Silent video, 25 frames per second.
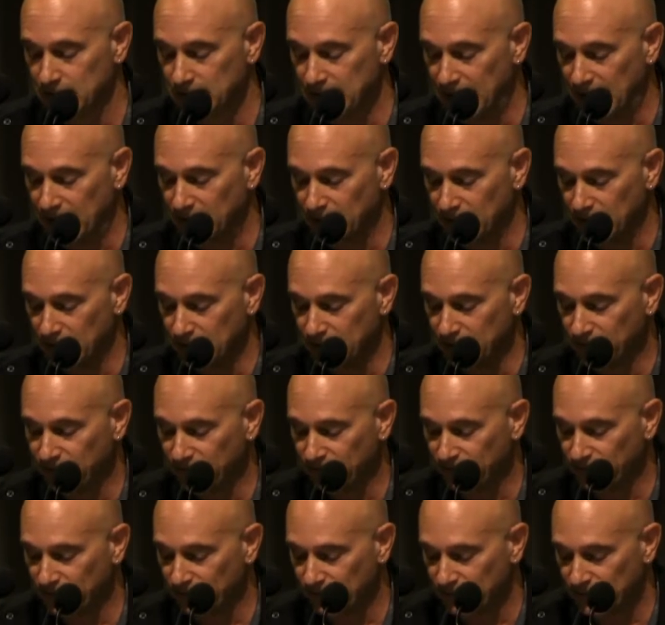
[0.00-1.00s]
Now, in
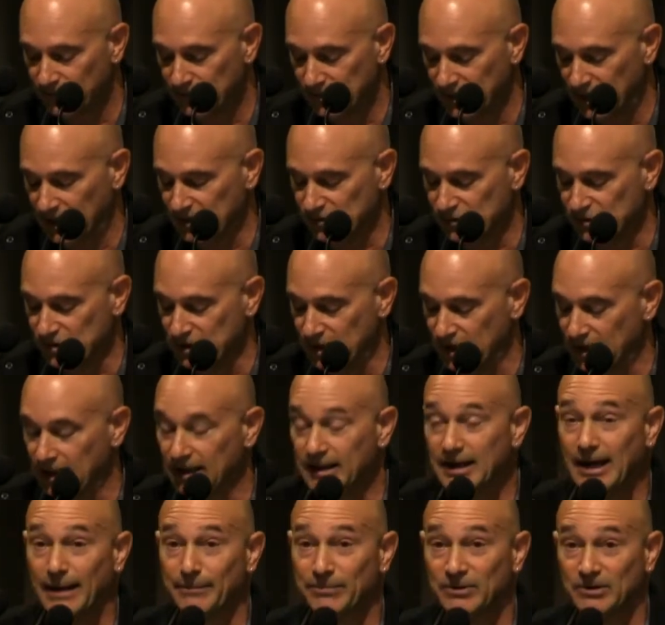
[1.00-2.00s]
the next
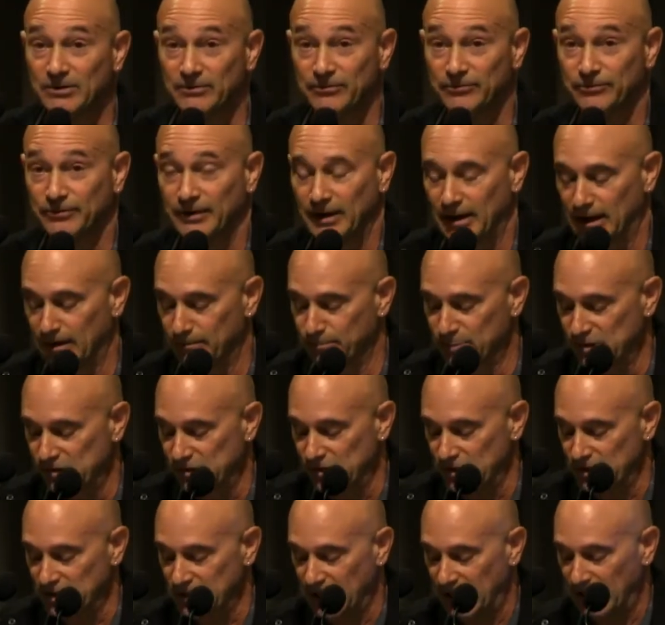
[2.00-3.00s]
couple of
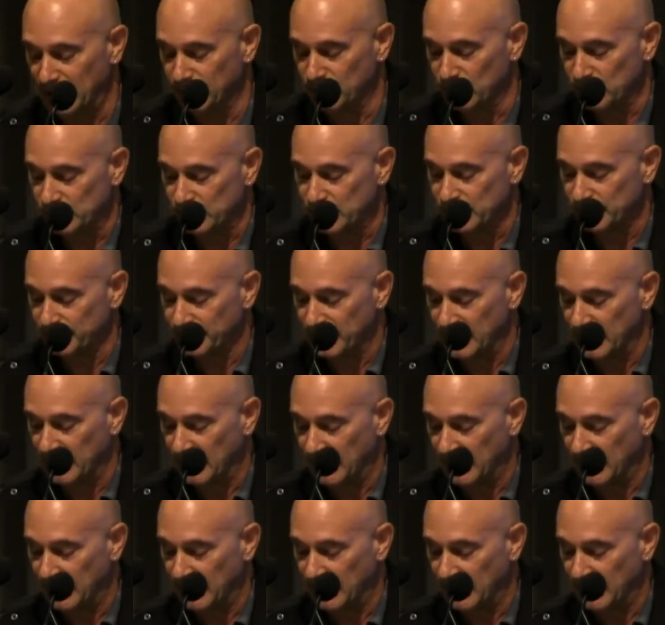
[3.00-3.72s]
busy tables,